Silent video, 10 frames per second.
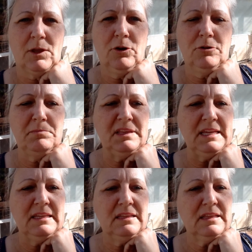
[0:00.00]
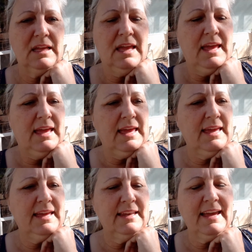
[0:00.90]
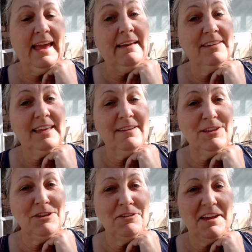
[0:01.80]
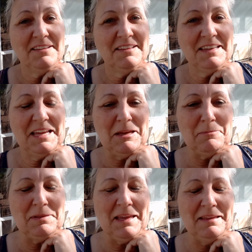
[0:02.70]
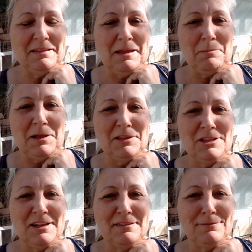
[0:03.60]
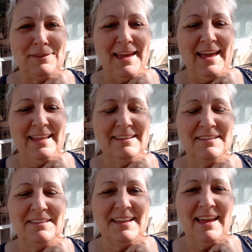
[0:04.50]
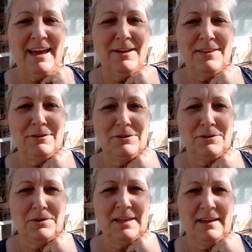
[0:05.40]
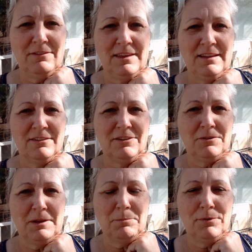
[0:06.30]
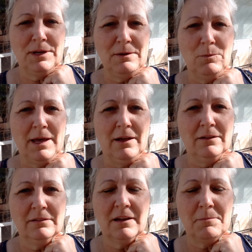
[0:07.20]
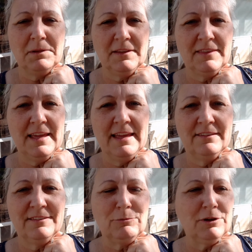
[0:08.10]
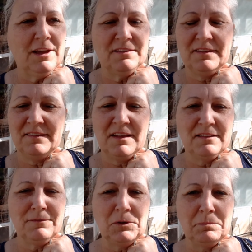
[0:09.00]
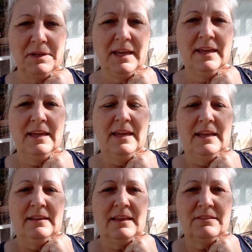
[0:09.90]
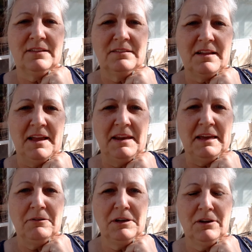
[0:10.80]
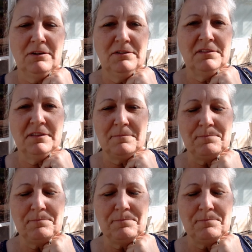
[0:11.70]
herb seeds. And I haven't given you guys any updates. I apologize for that, to see how they're doing. Everything's doing pretty well. A couple of things were not successful, but that's just kind of how it goes.